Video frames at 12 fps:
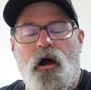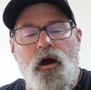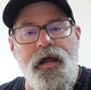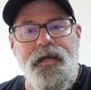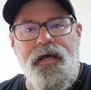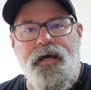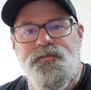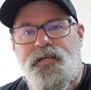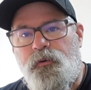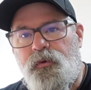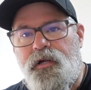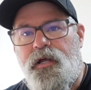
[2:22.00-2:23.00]
All right guys,
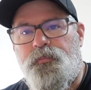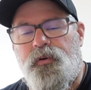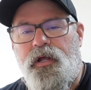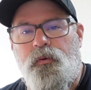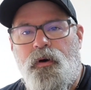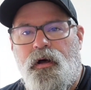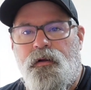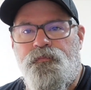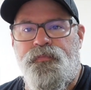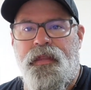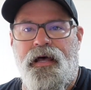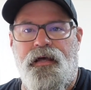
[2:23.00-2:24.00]
that went in pretty well.
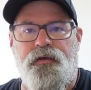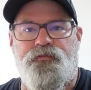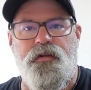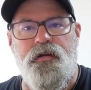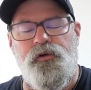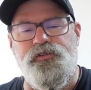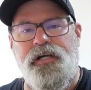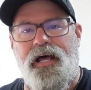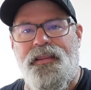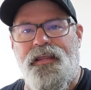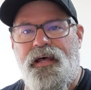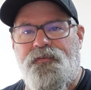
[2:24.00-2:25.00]
Now, if you noticed, I
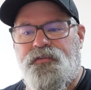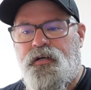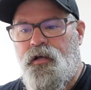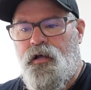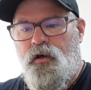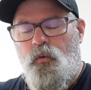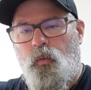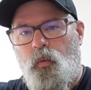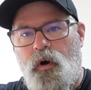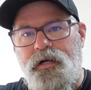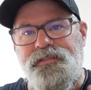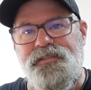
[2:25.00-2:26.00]
left
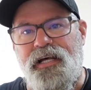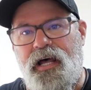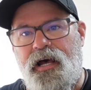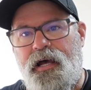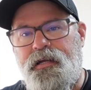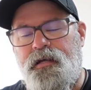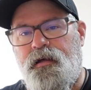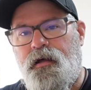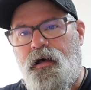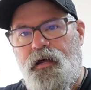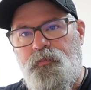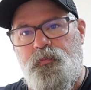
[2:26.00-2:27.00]
one side
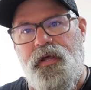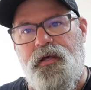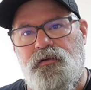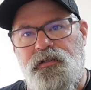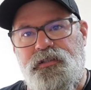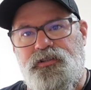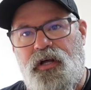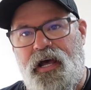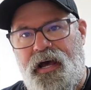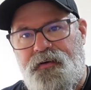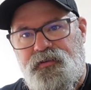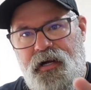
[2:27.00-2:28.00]
unpeeled until
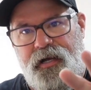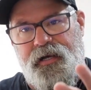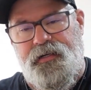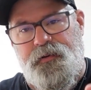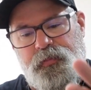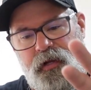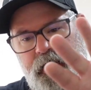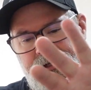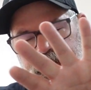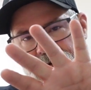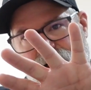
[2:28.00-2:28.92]
after I got it in place. So I